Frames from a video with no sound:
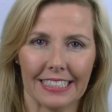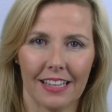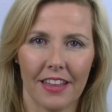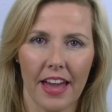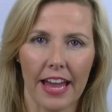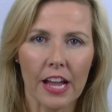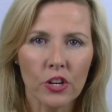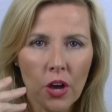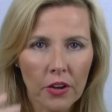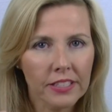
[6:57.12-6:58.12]
Like that. And
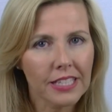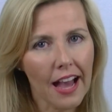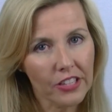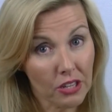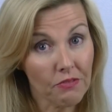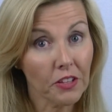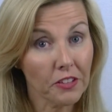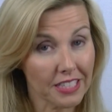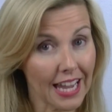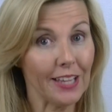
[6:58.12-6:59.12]
notice how you can feel
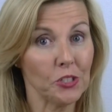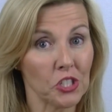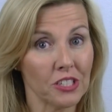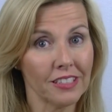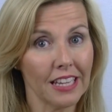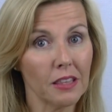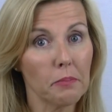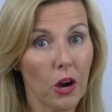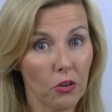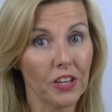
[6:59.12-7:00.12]
the tension in the
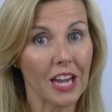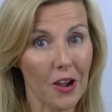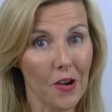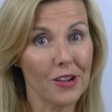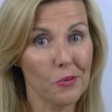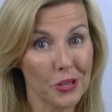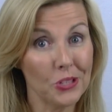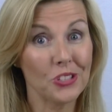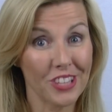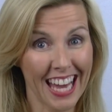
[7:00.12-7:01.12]
pelvic area when you
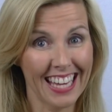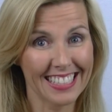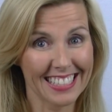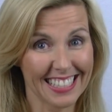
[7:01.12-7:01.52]
do that.